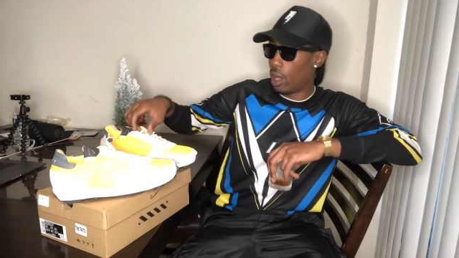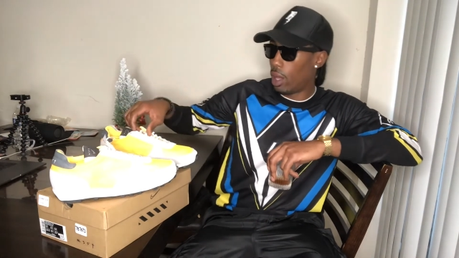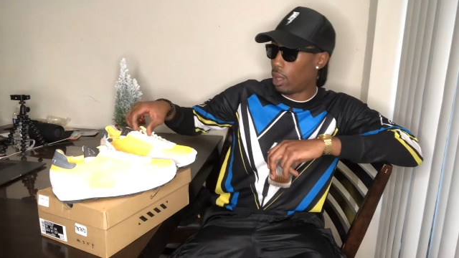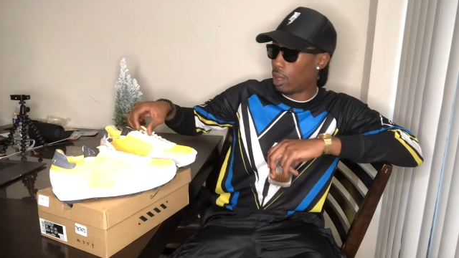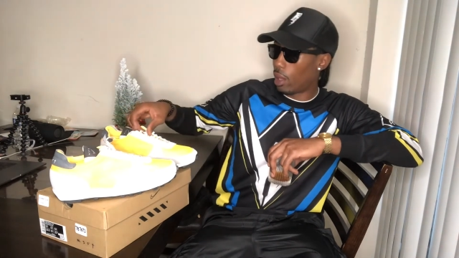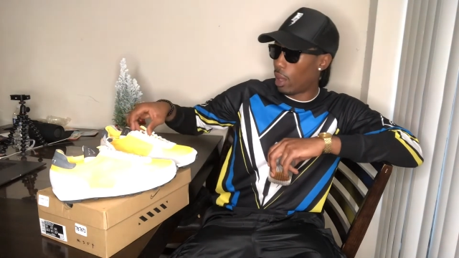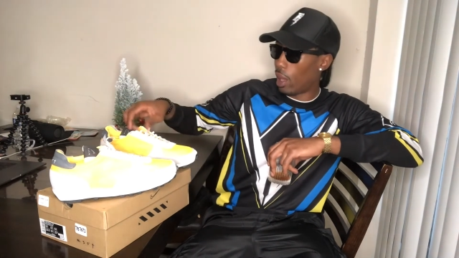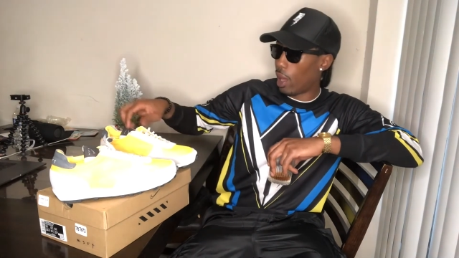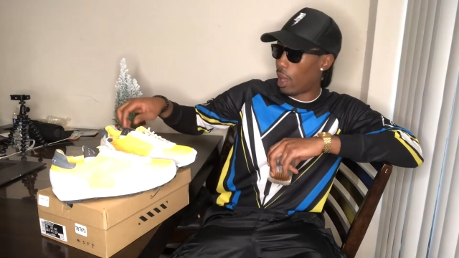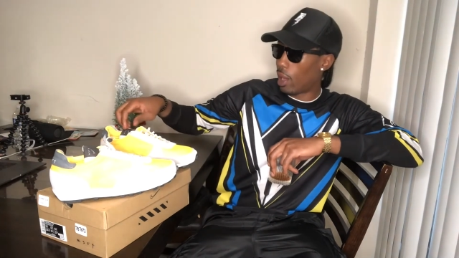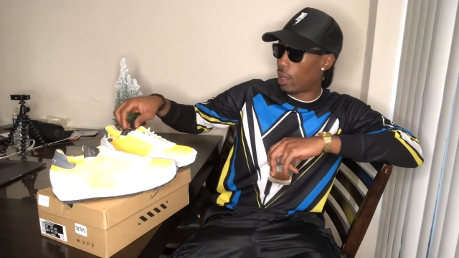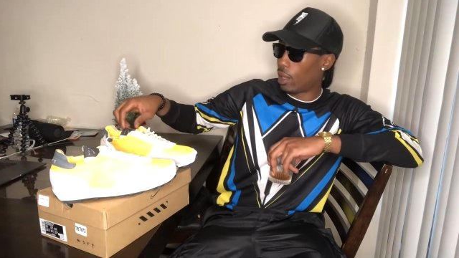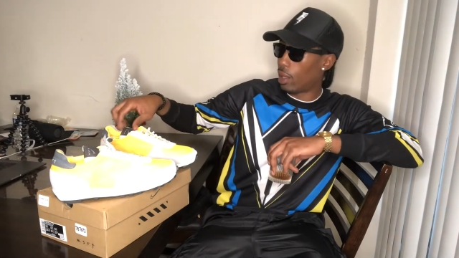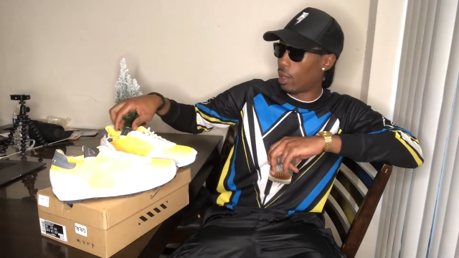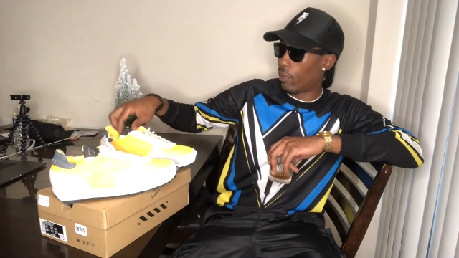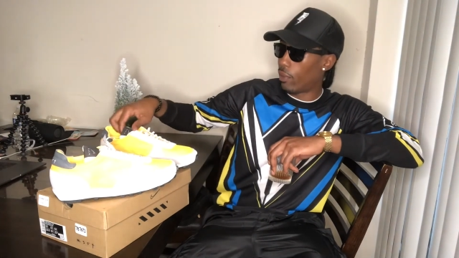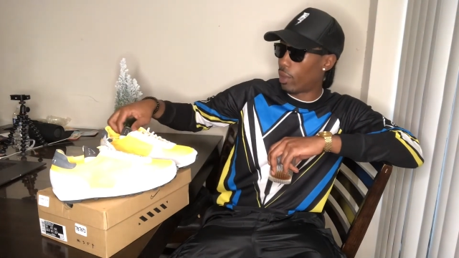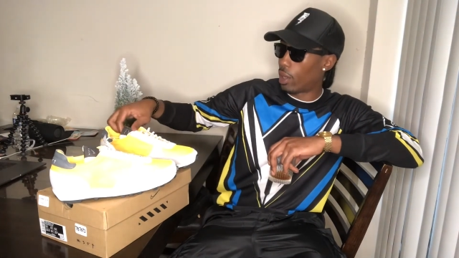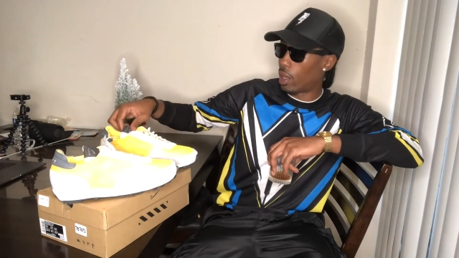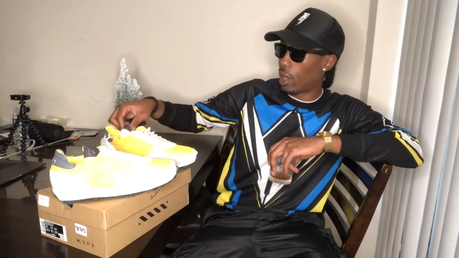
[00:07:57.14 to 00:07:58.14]
They had
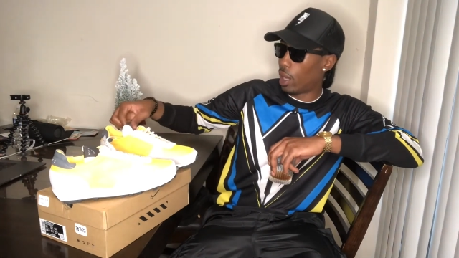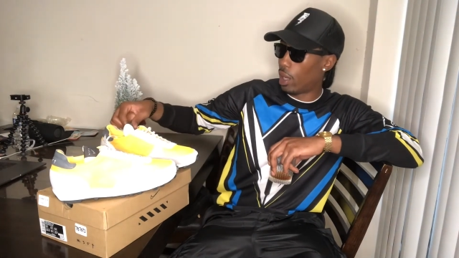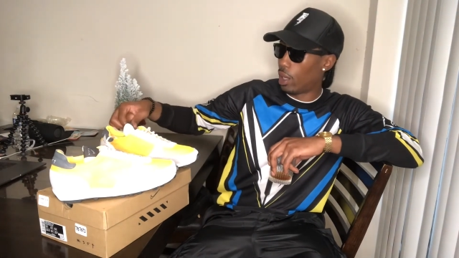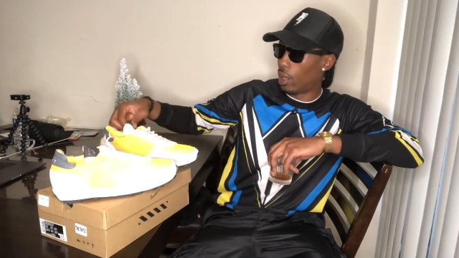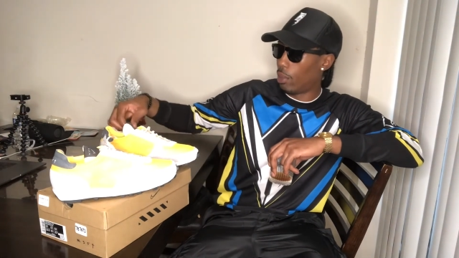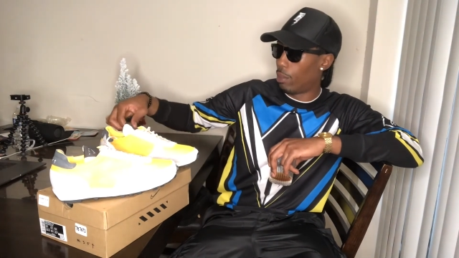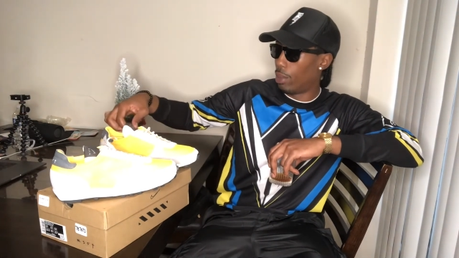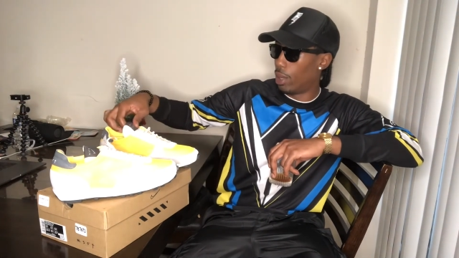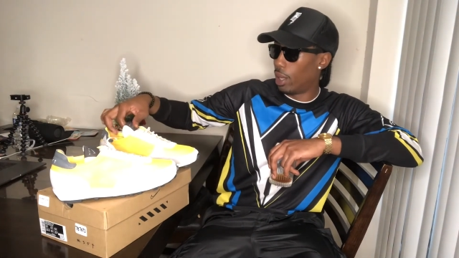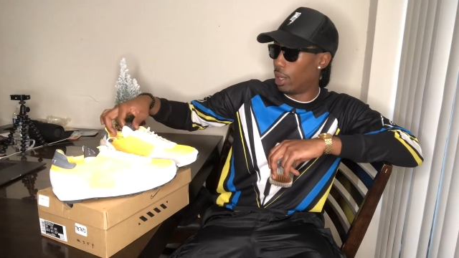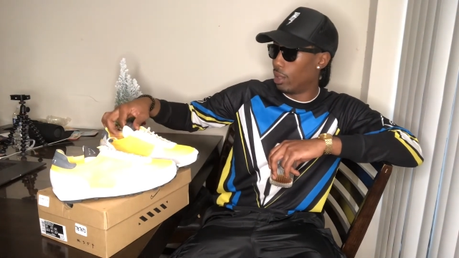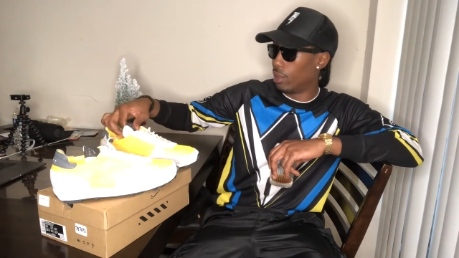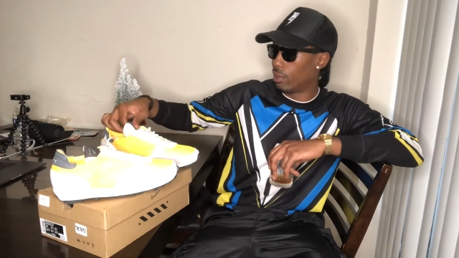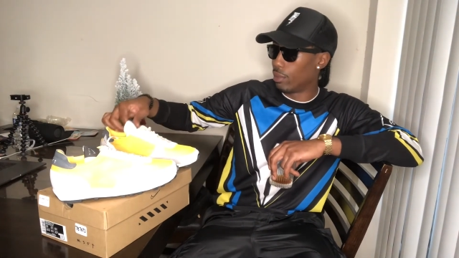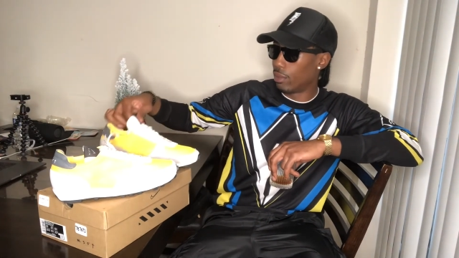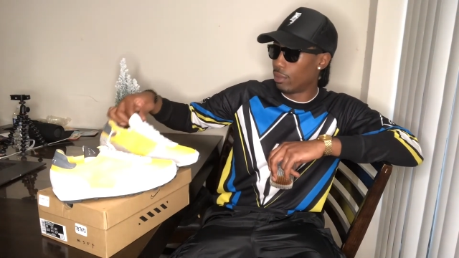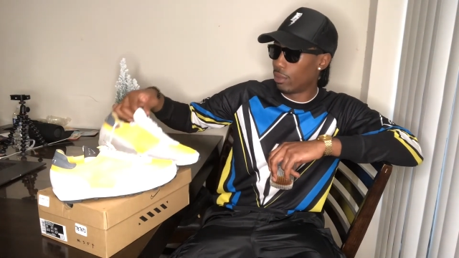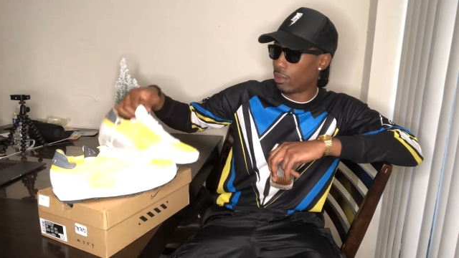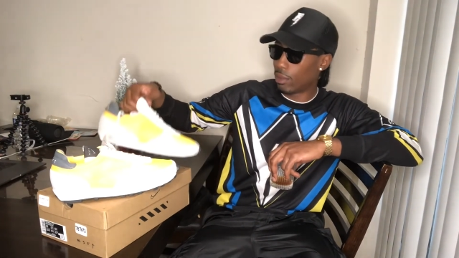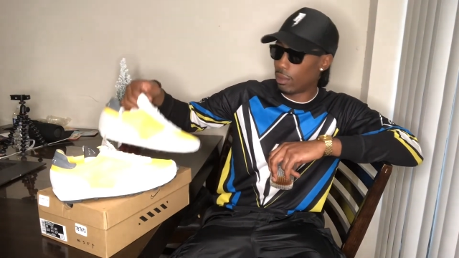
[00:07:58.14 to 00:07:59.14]
another color, but
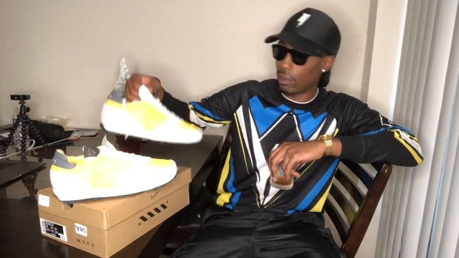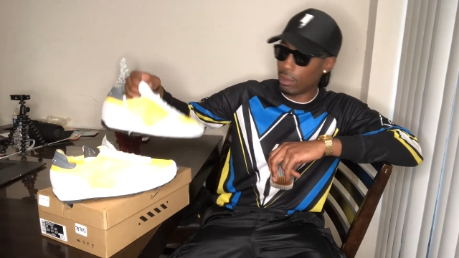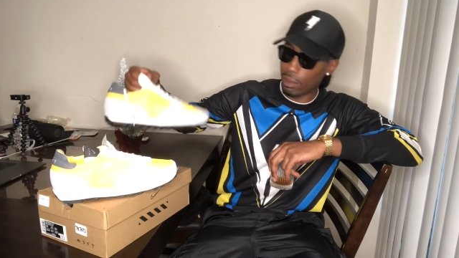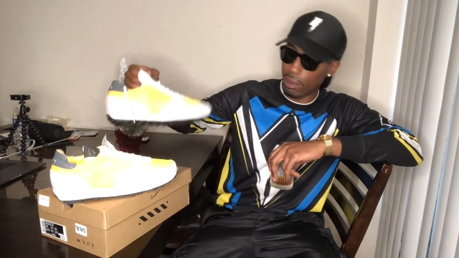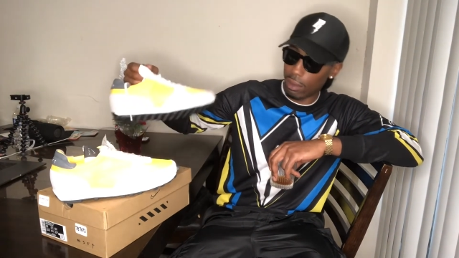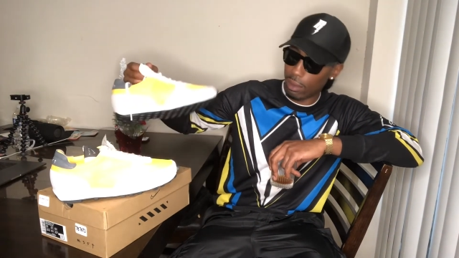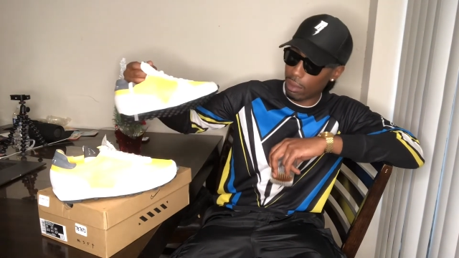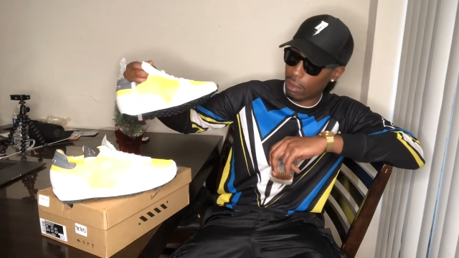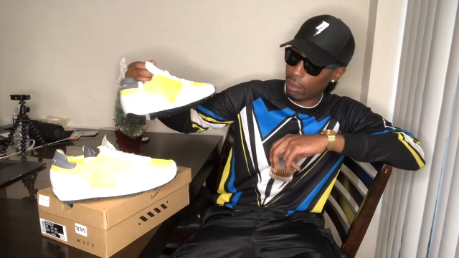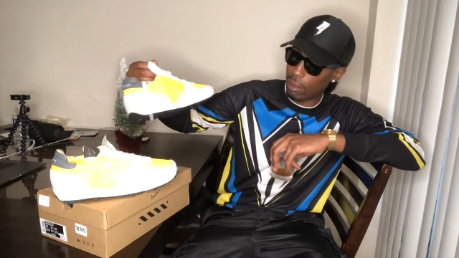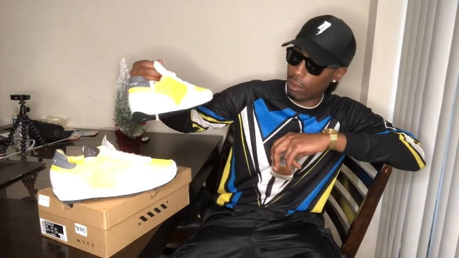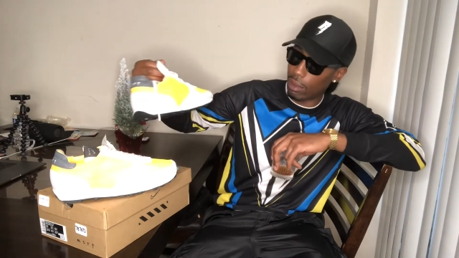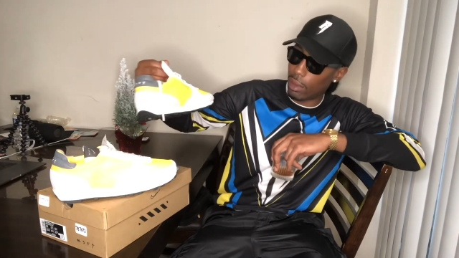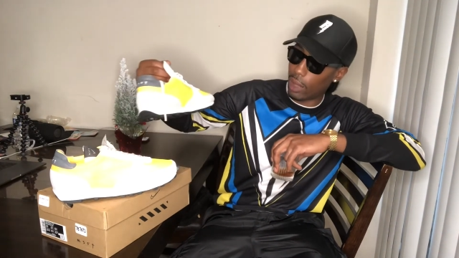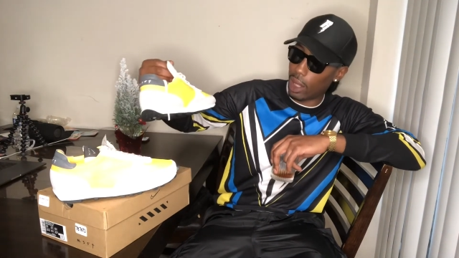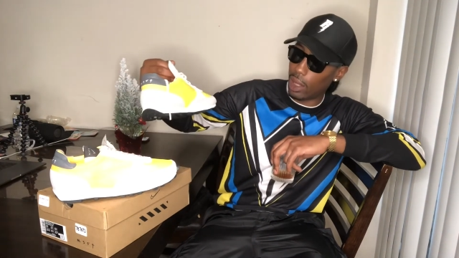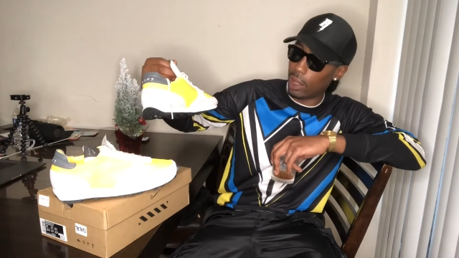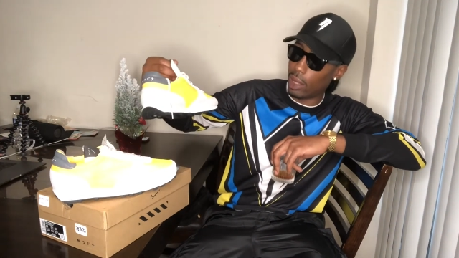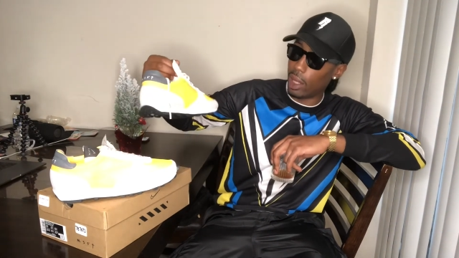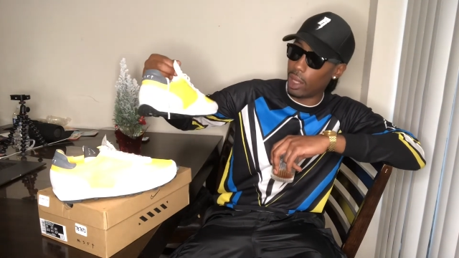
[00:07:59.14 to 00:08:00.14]

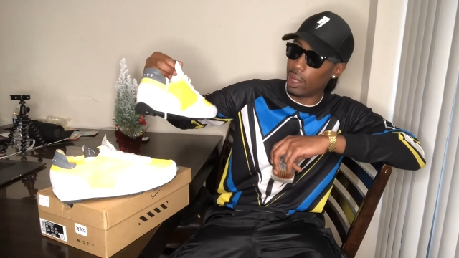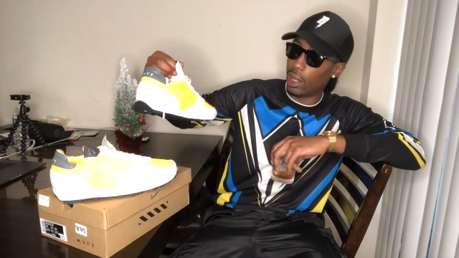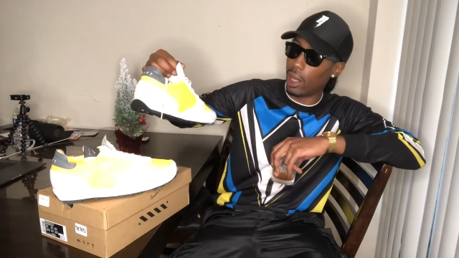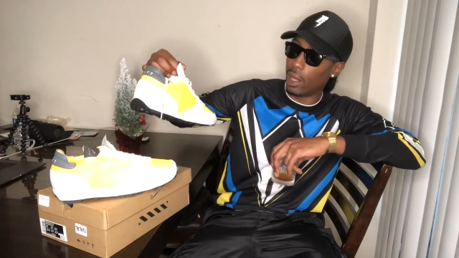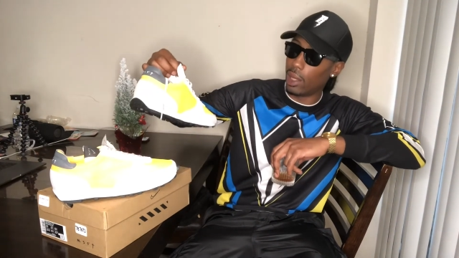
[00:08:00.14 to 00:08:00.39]
they they they